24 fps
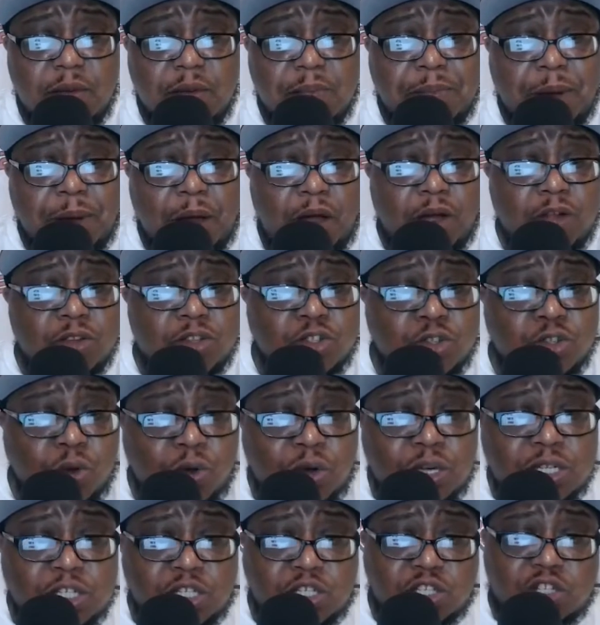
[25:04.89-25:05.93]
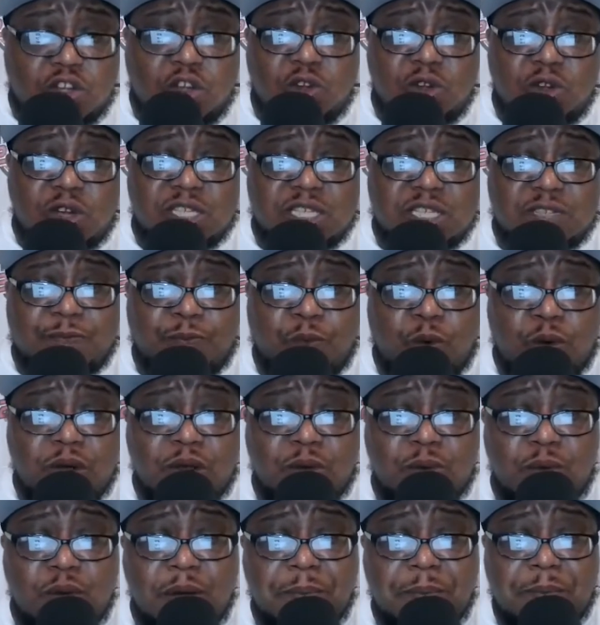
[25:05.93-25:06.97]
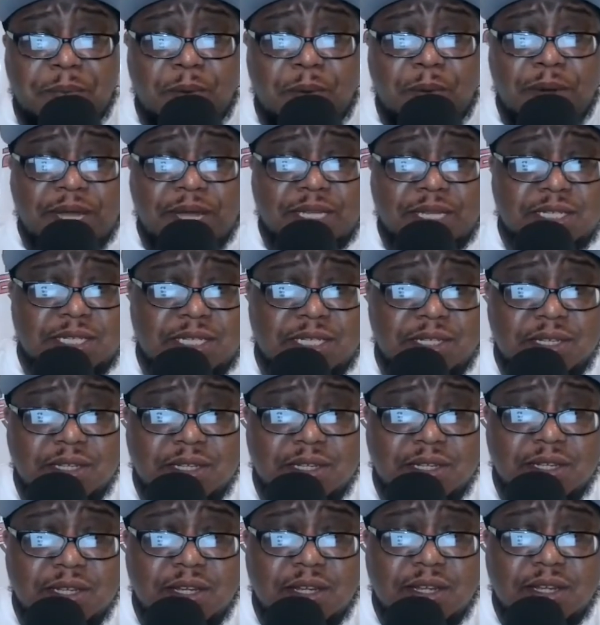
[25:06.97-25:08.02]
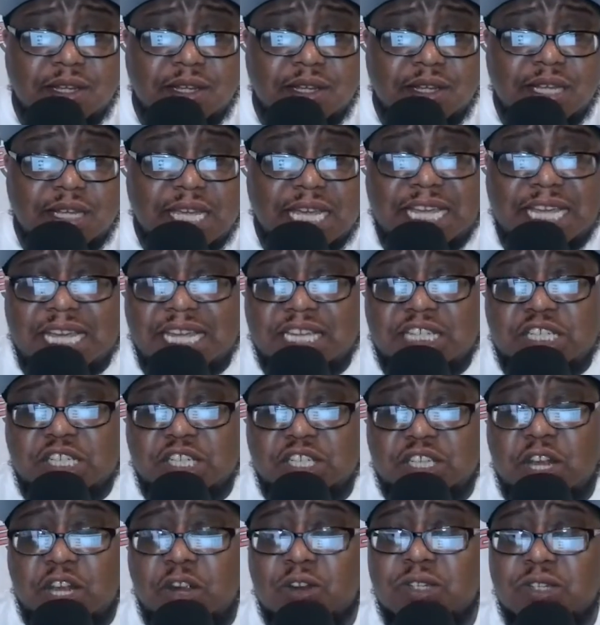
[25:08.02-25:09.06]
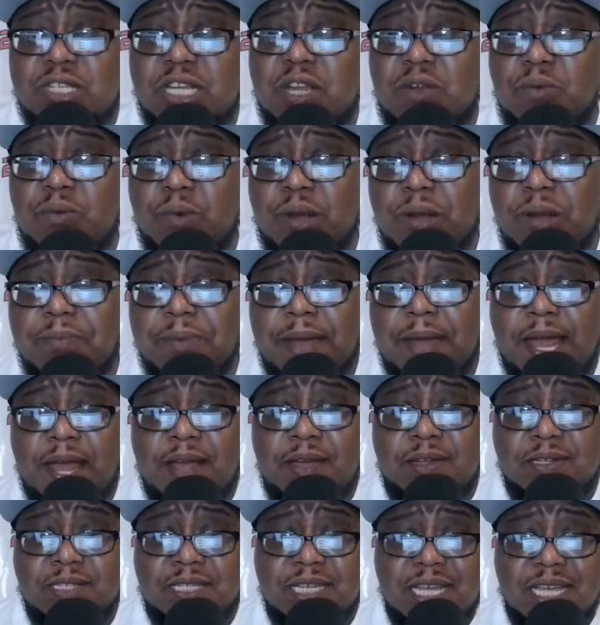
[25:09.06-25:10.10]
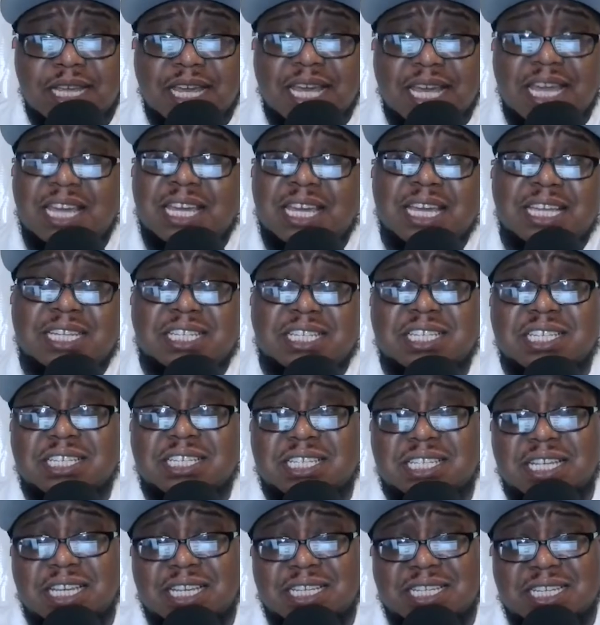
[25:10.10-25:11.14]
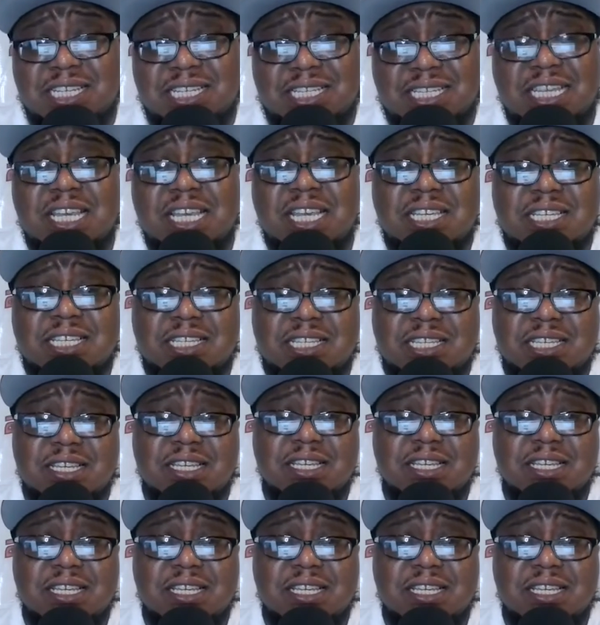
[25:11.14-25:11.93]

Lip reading: Paul George scores 41 points. He gets you 13 rebounds. He gets you 6 assists.